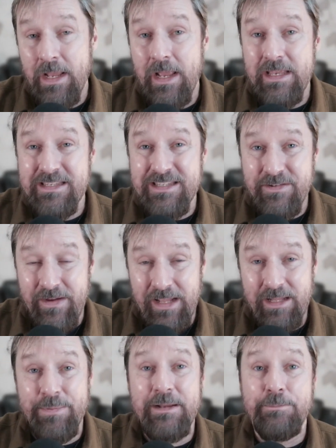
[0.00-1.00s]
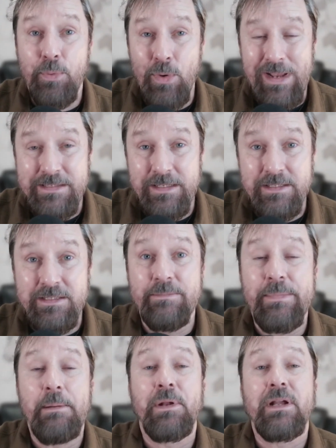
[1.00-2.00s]
is developing presence, to be
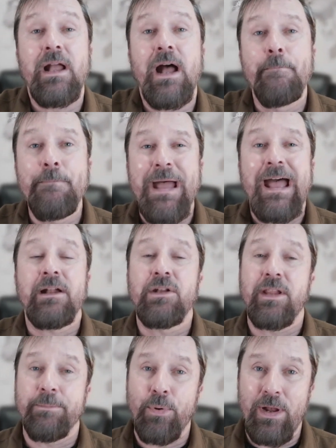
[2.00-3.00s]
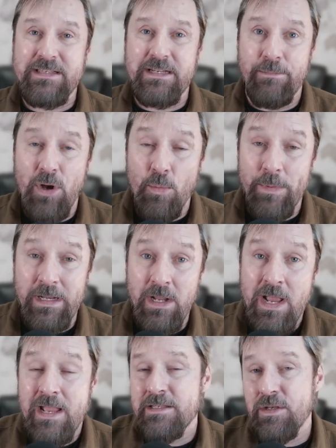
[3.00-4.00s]
able to come back to the present moment
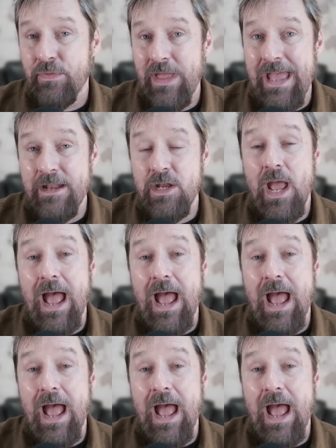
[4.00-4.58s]
so that